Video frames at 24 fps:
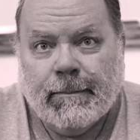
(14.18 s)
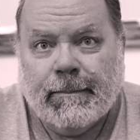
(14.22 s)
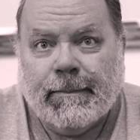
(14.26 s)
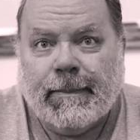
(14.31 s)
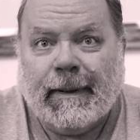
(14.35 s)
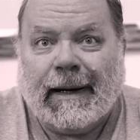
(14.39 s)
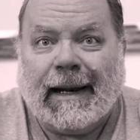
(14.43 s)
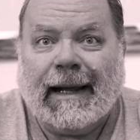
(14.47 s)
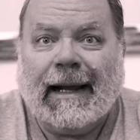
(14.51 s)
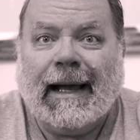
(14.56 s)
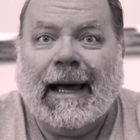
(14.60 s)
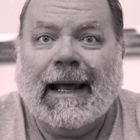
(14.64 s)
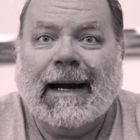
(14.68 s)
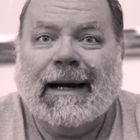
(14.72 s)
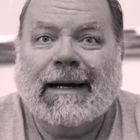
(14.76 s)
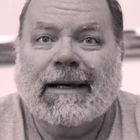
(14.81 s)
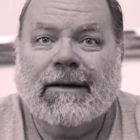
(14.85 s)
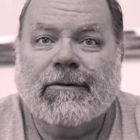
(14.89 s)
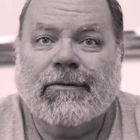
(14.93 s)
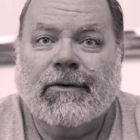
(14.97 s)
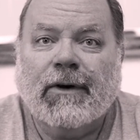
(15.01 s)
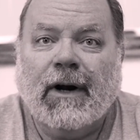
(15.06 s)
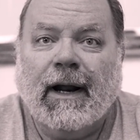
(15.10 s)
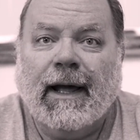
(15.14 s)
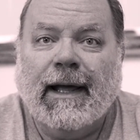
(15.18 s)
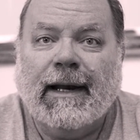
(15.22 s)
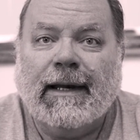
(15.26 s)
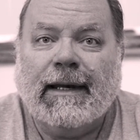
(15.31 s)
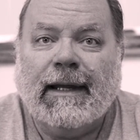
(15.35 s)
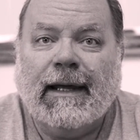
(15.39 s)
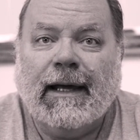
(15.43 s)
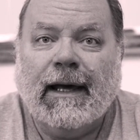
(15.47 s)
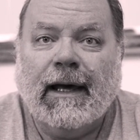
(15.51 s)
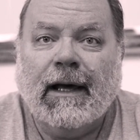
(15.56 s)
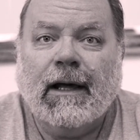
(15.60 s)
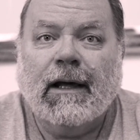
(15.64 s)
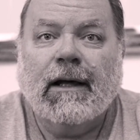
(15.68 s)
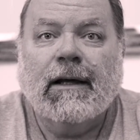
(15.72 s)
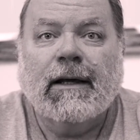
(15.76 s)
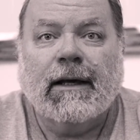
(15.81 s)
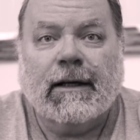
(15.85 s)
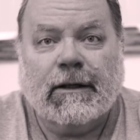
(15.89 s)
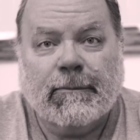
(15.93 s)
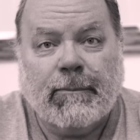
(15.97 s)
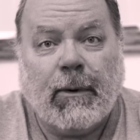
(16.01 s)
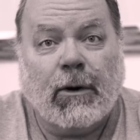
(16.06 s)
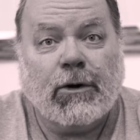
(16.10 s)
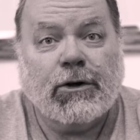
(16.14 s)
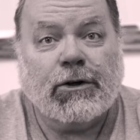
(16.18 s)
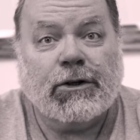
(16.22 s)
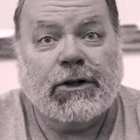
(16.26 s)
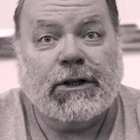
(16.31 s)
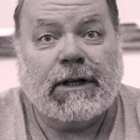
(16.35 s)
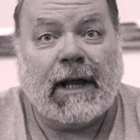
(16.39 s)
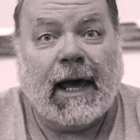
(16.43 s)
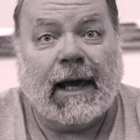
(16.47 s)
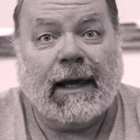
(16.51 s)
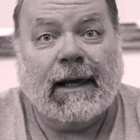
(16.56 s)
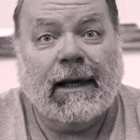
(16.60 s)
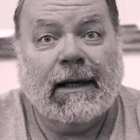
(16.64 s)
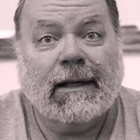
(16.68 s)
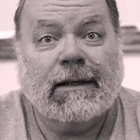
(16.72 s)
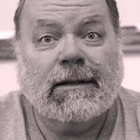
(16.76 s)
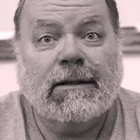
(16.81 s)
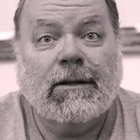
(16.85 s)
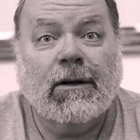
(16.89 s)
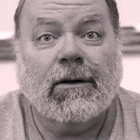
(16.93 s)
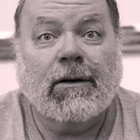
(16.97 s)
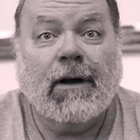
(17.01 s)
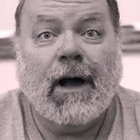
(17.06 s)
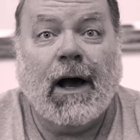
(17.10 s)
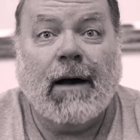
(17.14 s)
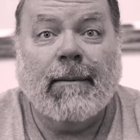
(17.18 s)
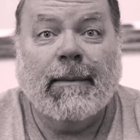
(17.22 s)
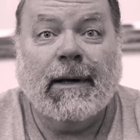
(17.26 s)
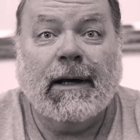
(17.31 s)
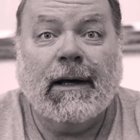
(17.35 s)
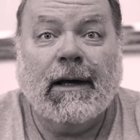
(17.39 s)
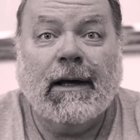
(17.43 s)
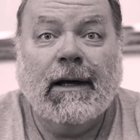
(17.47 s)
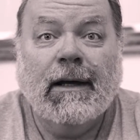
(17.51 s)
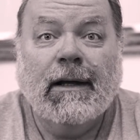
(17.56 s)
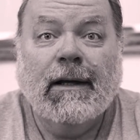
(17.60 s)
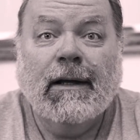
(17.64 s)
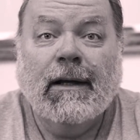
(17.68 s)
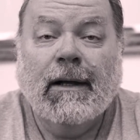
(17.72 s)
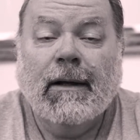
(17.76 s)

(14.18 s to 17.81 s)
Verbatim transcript: but I got a different idea. Exposure stacking still coming,